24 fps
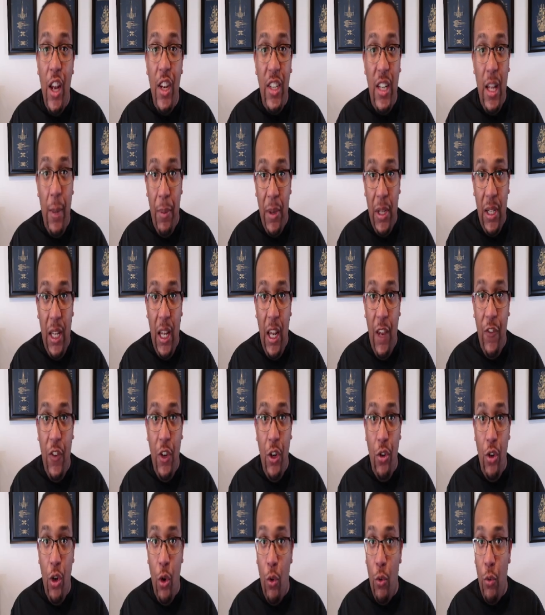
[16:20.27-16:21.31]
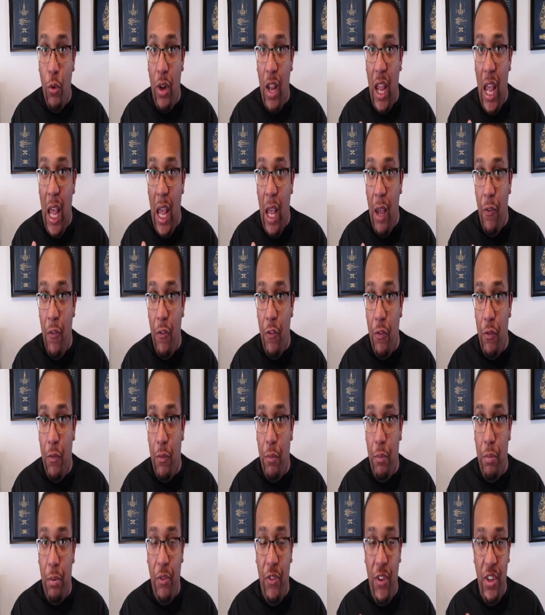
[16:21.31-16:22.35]
Typically, if you don't have
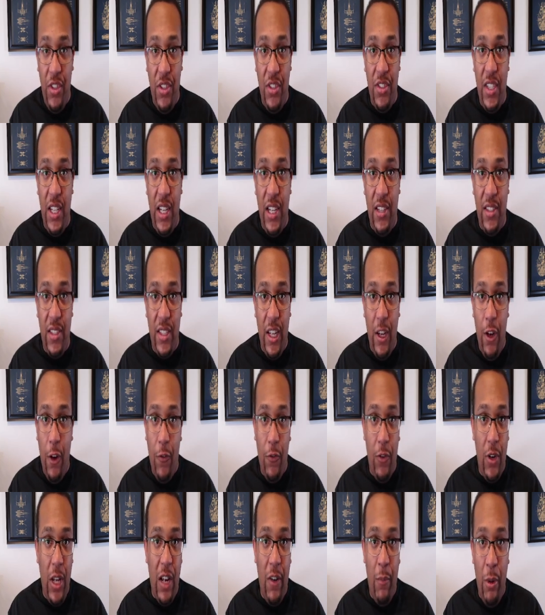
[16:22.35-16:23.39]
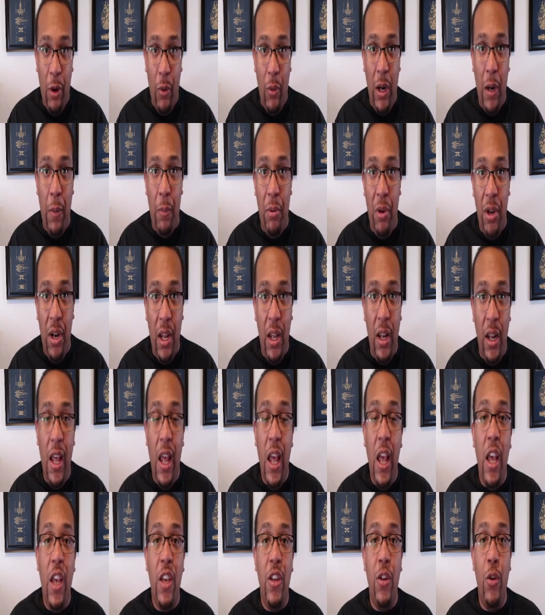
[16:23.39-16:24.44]
proficiency in a skill, for lack of a better way to put it,
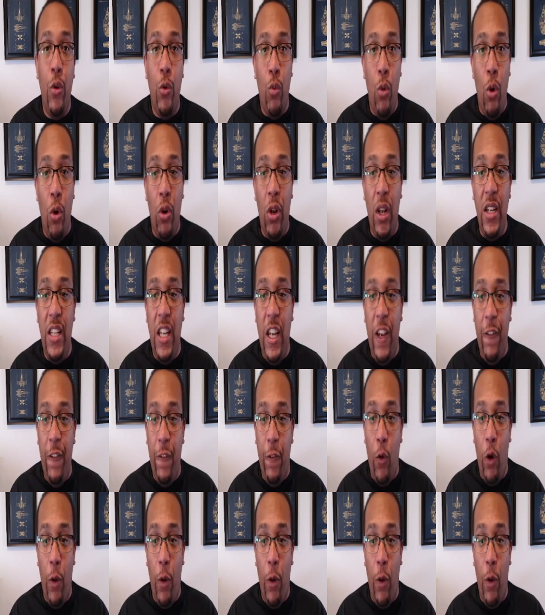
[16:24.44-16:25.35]
you would roll a d4